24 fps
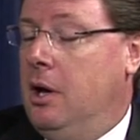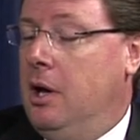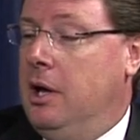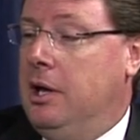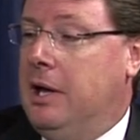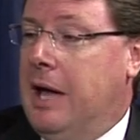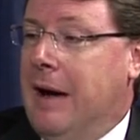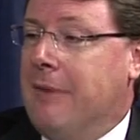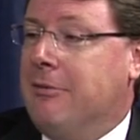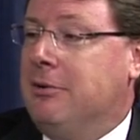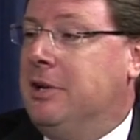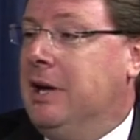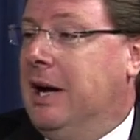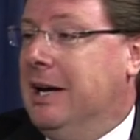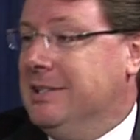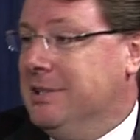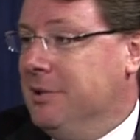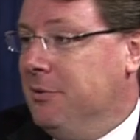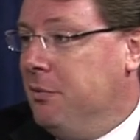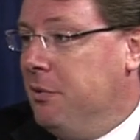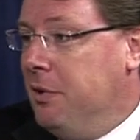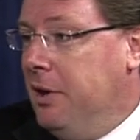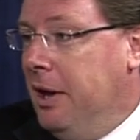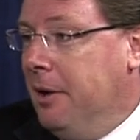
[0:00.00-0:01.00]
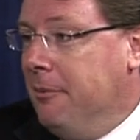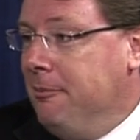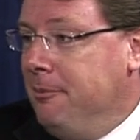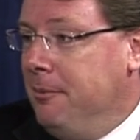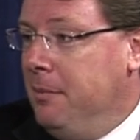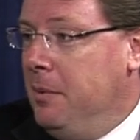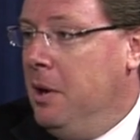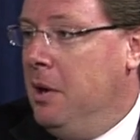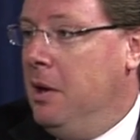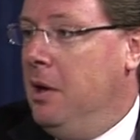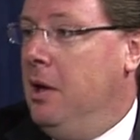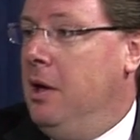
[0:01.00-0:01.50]
advertising for them,
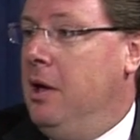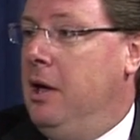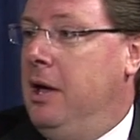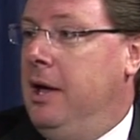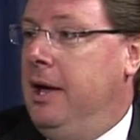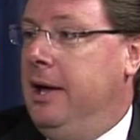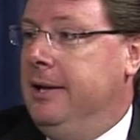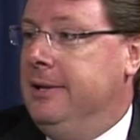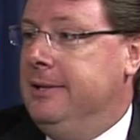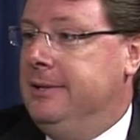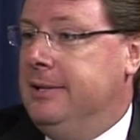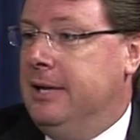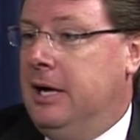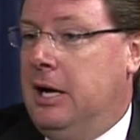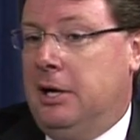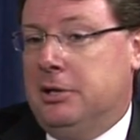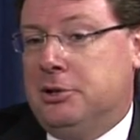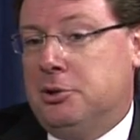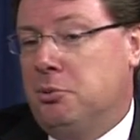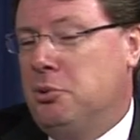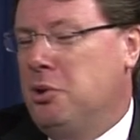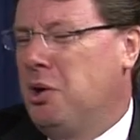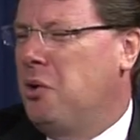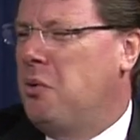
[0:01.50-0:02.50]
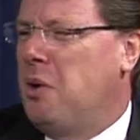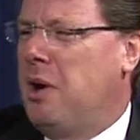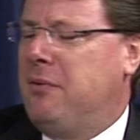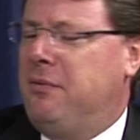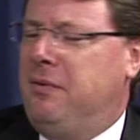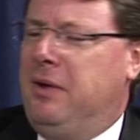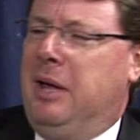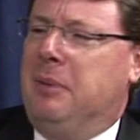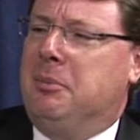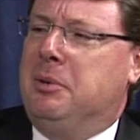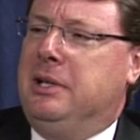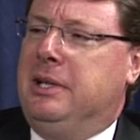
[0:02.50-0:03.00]
and it's a really great
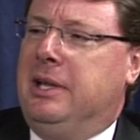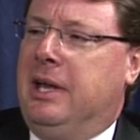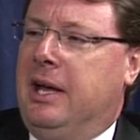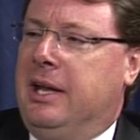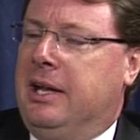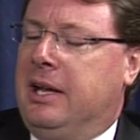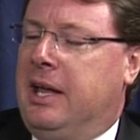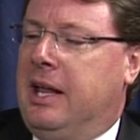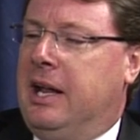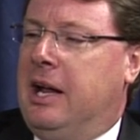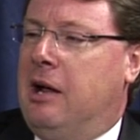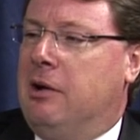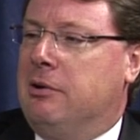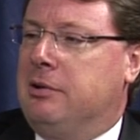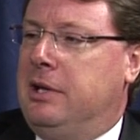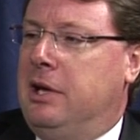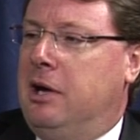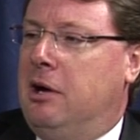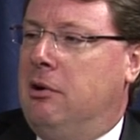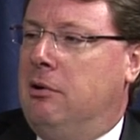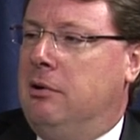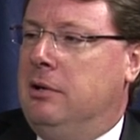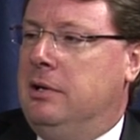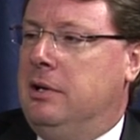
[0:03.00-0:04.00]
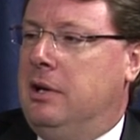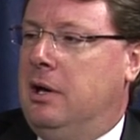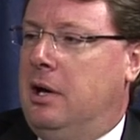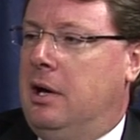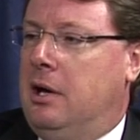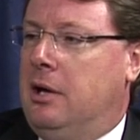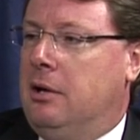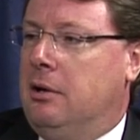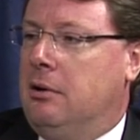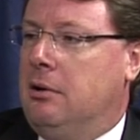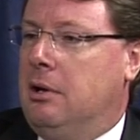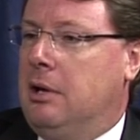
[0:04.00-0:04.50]
family day to get out there. And
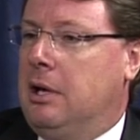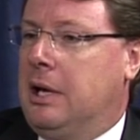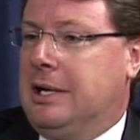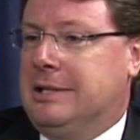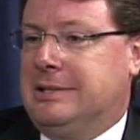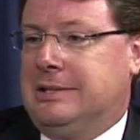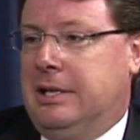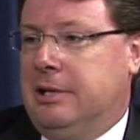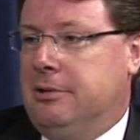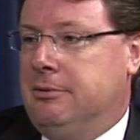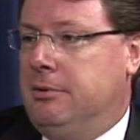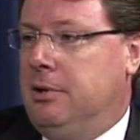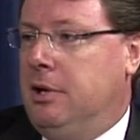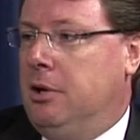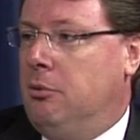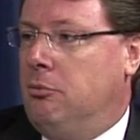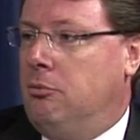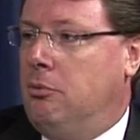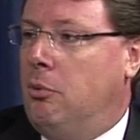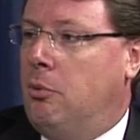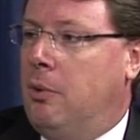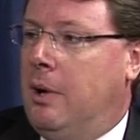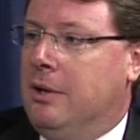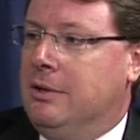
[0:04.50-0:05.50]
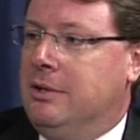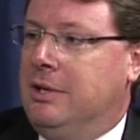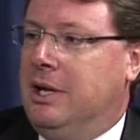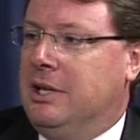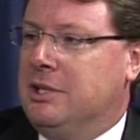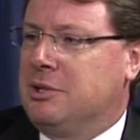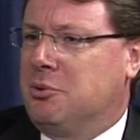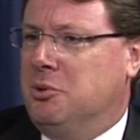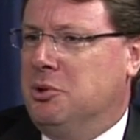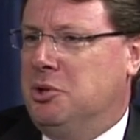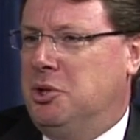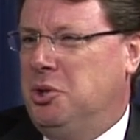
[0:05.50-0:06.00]
like I said, around
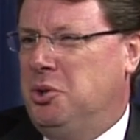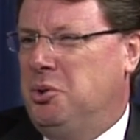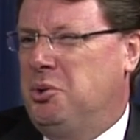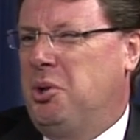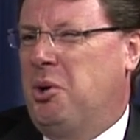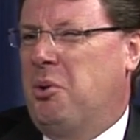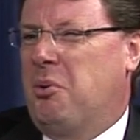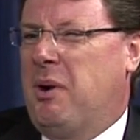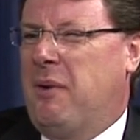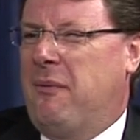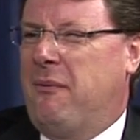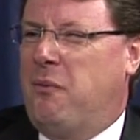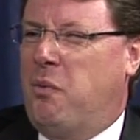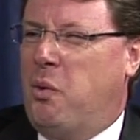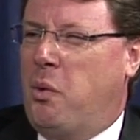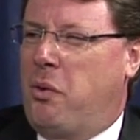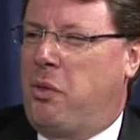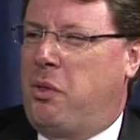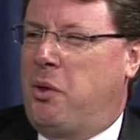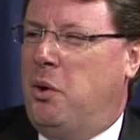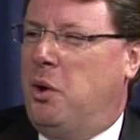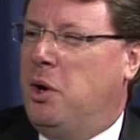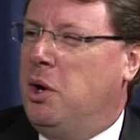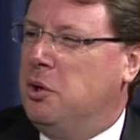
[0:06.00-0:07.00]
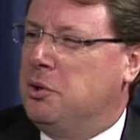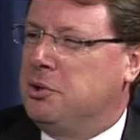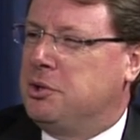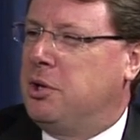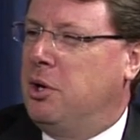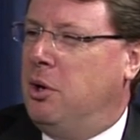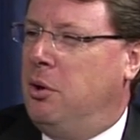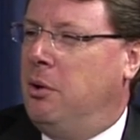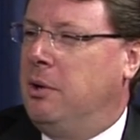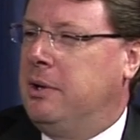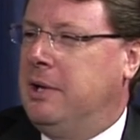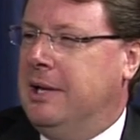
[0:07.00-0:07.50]
dusk, which is usually around 4:30 or
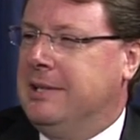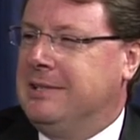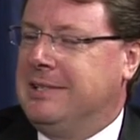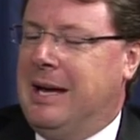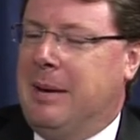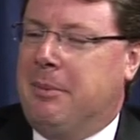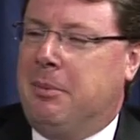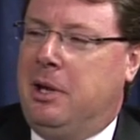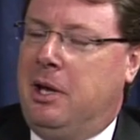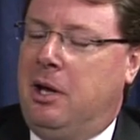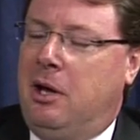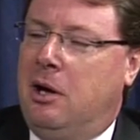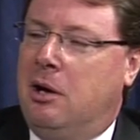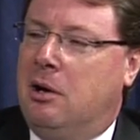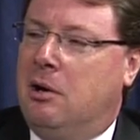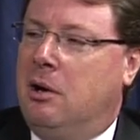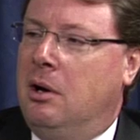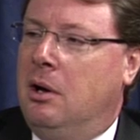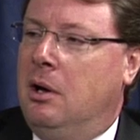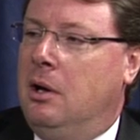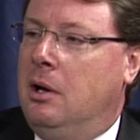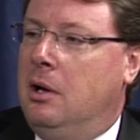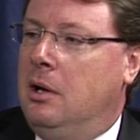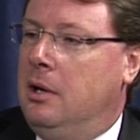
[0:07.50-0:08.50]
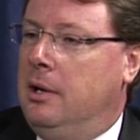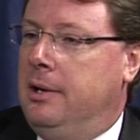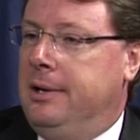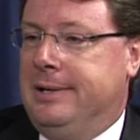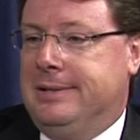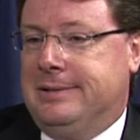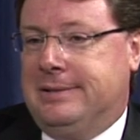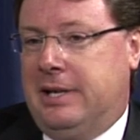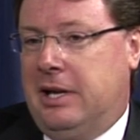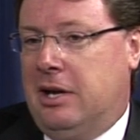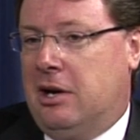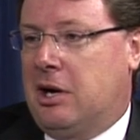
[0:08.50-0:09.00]
so at that time of the year,
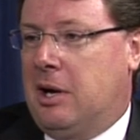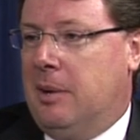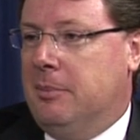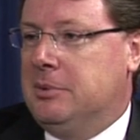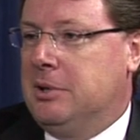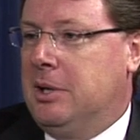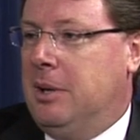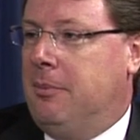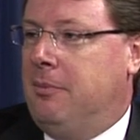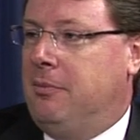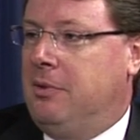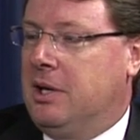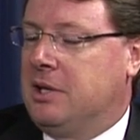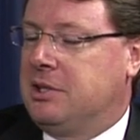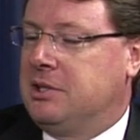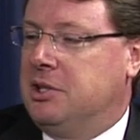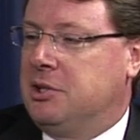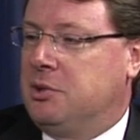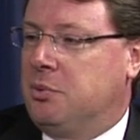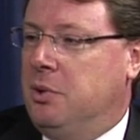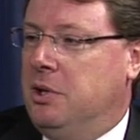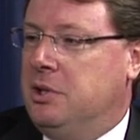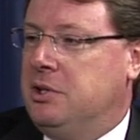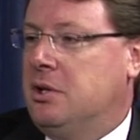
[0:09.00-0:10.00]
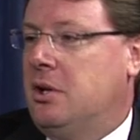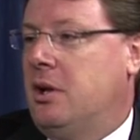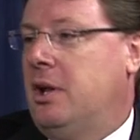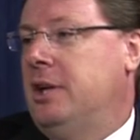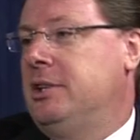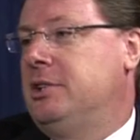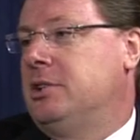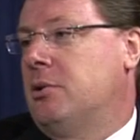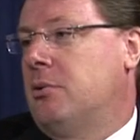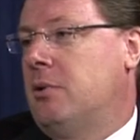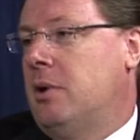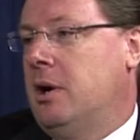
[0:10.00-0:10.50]
Santa comes up, flicks the switch, the
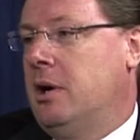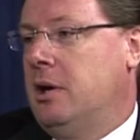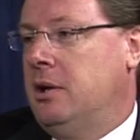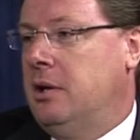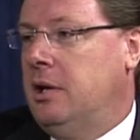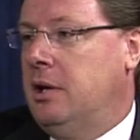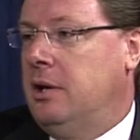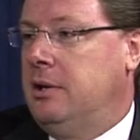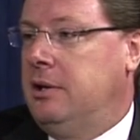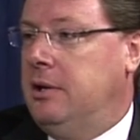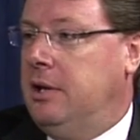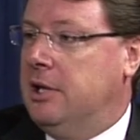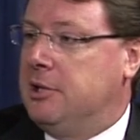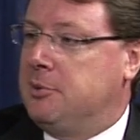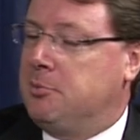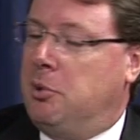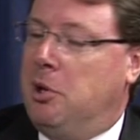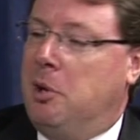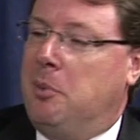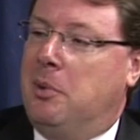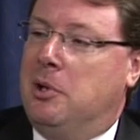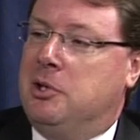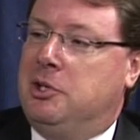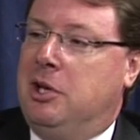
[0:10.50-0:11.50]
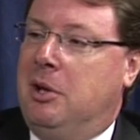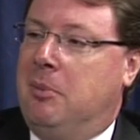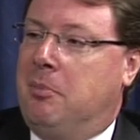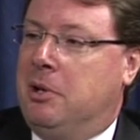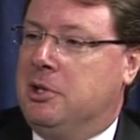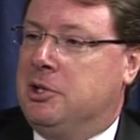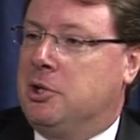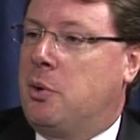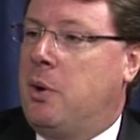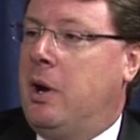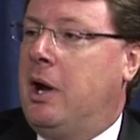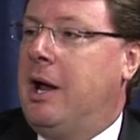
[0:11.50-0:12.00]
lights are on, and that's pretty much it. But
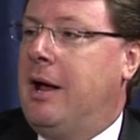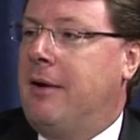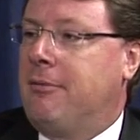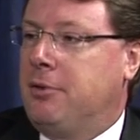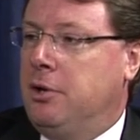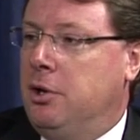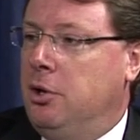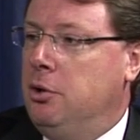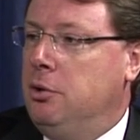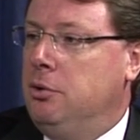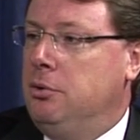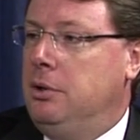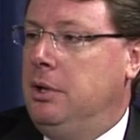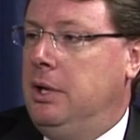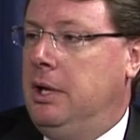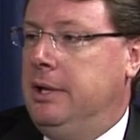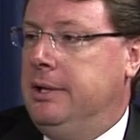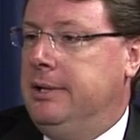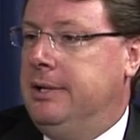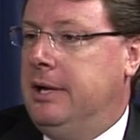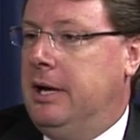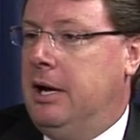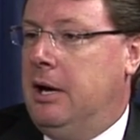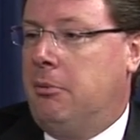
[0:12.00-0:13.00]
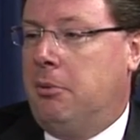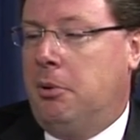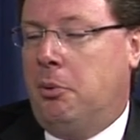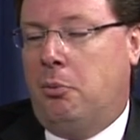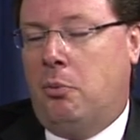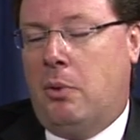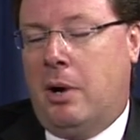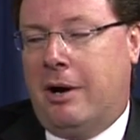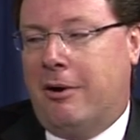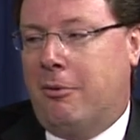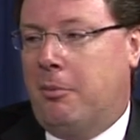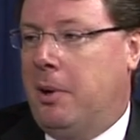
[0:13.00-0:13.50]
it's a great afternoon, and we
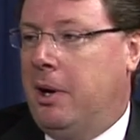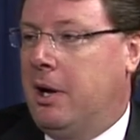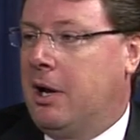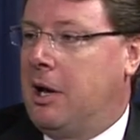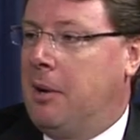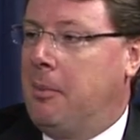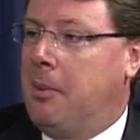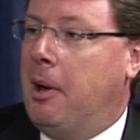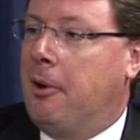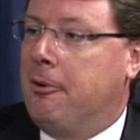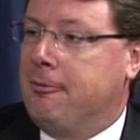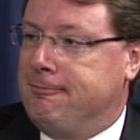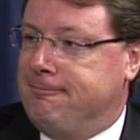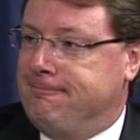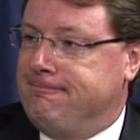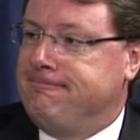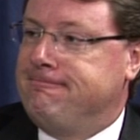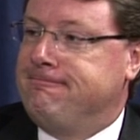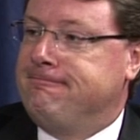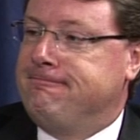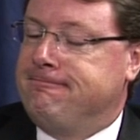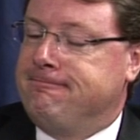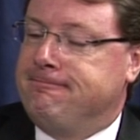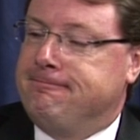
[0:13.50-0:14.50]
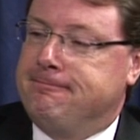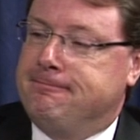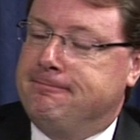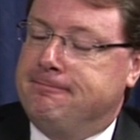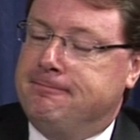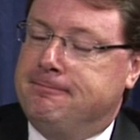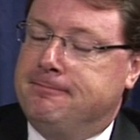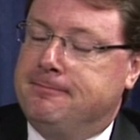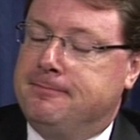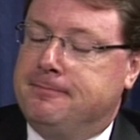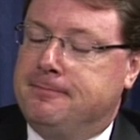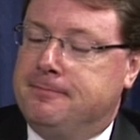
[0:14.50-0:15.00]
want everybody to come out.
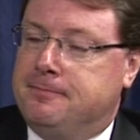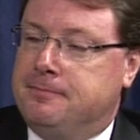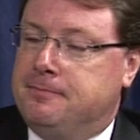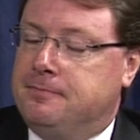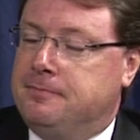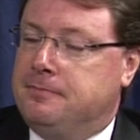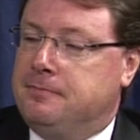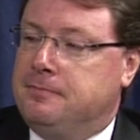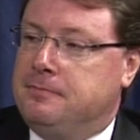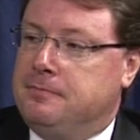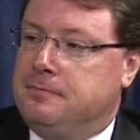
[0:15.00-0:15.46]
Absolutely. We're hoping the